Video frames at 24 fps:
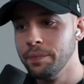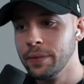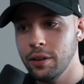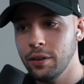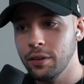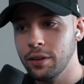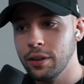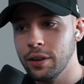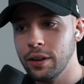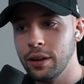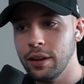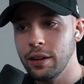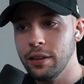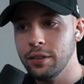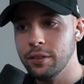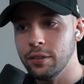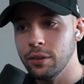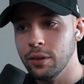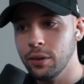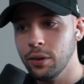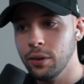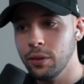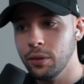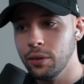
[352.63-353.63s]
Okay,
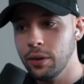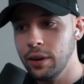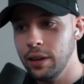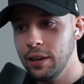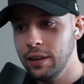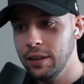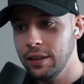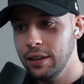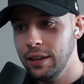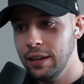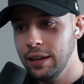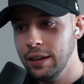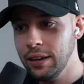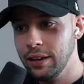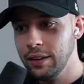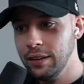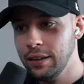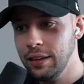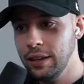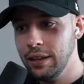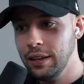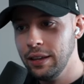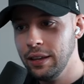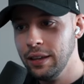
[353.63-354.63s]
so in
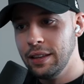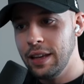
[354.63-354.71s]
Italy,